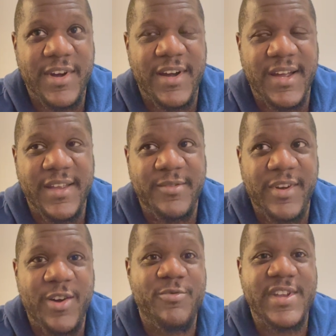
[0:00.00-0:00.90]
I
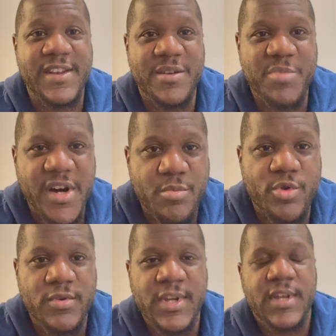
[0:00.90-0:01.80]
I read in the
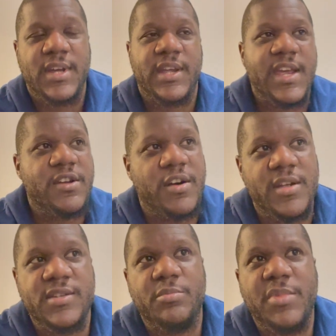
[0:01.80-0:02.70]
Bible. Okay,
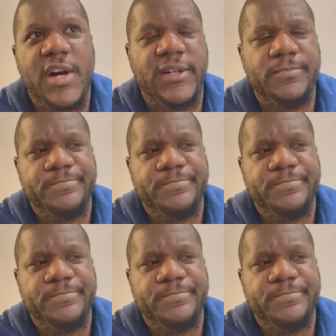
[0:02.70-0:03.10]
guys, but